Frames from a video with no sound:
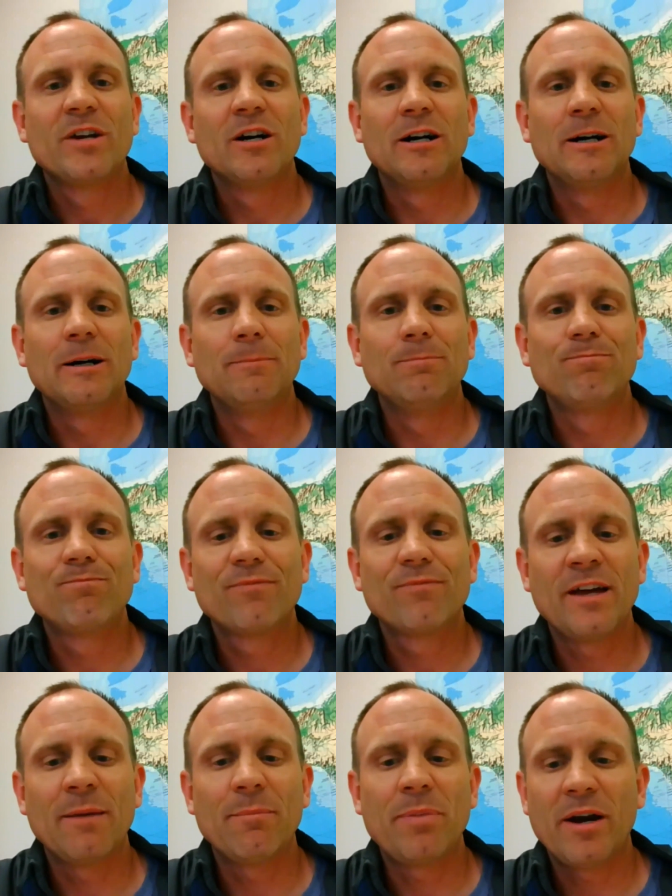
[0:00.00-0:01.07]
um,
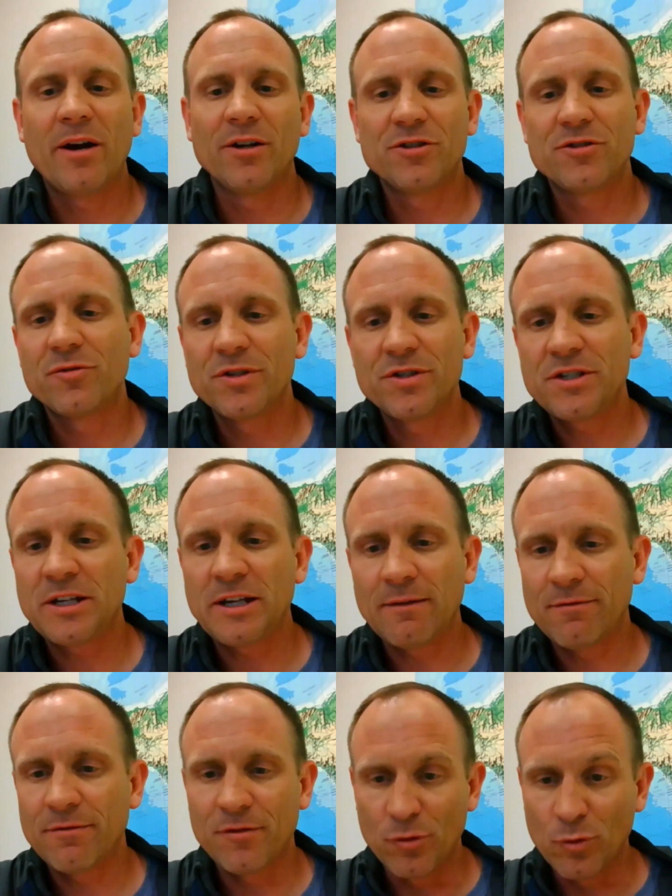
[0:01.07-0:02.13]
that parents
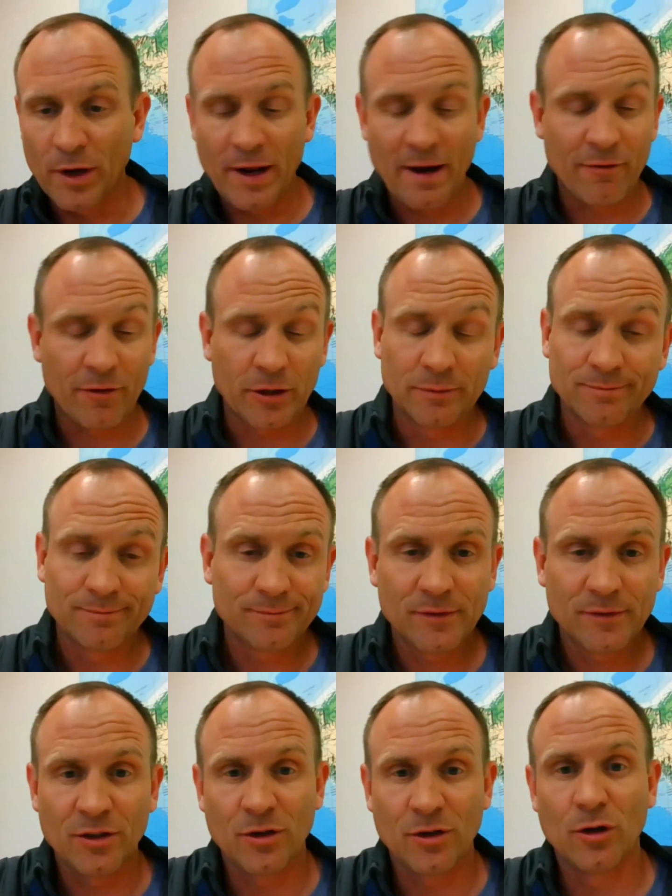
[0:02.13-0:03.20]
receive through whatever,
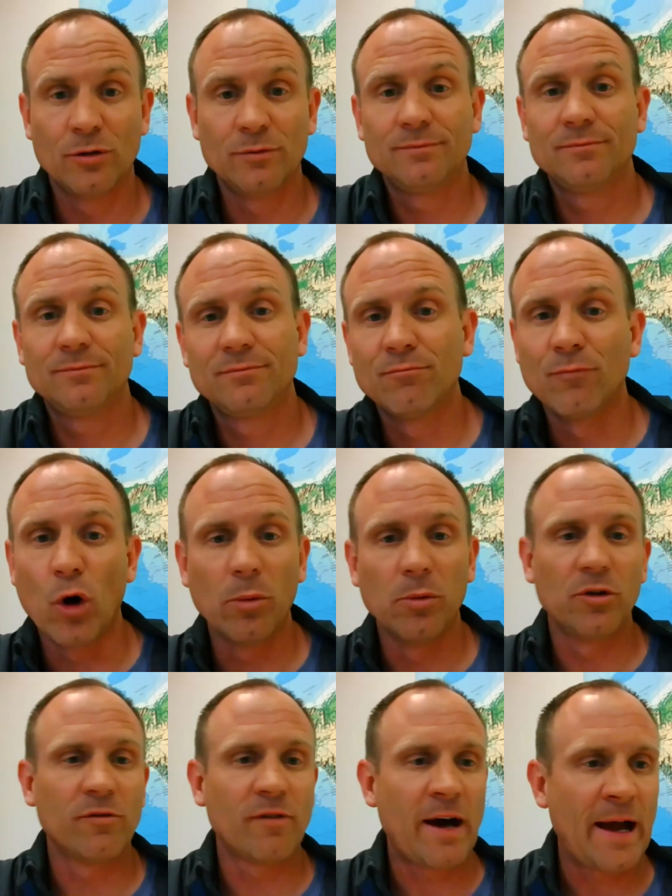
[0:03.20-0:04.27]
you know,
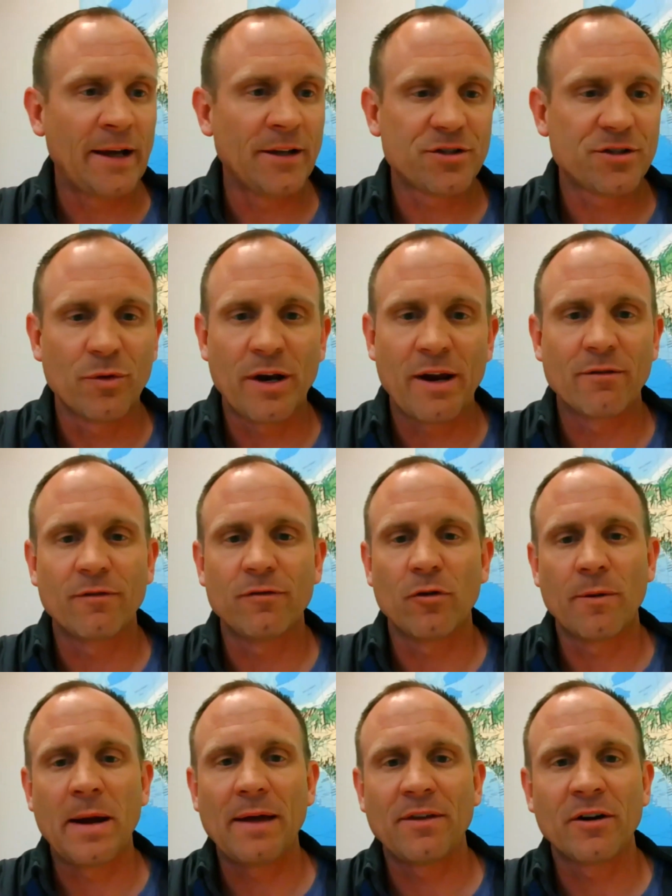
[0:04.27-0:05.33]
mobile device or whatever
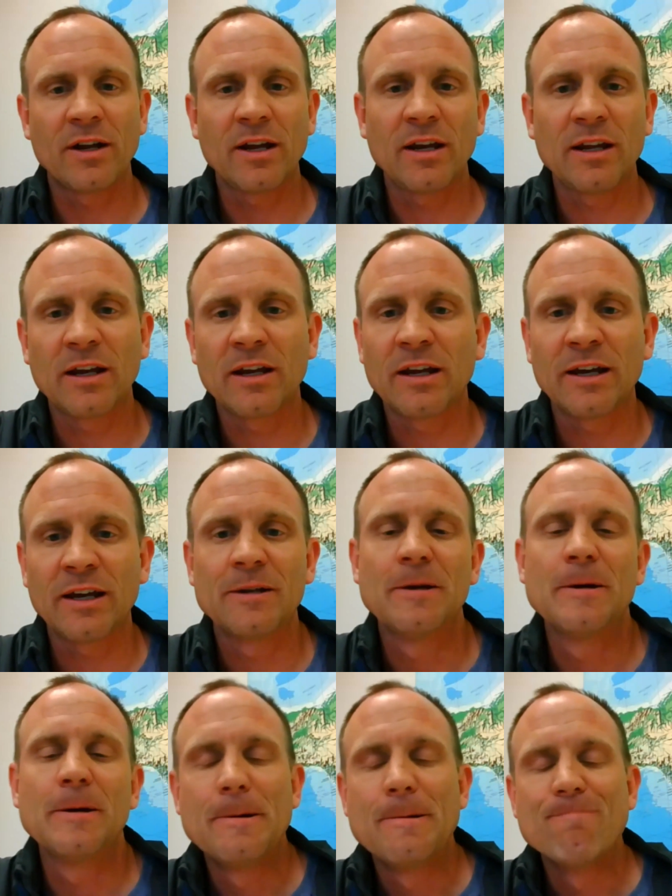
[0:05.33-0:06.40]
format they're getting it in.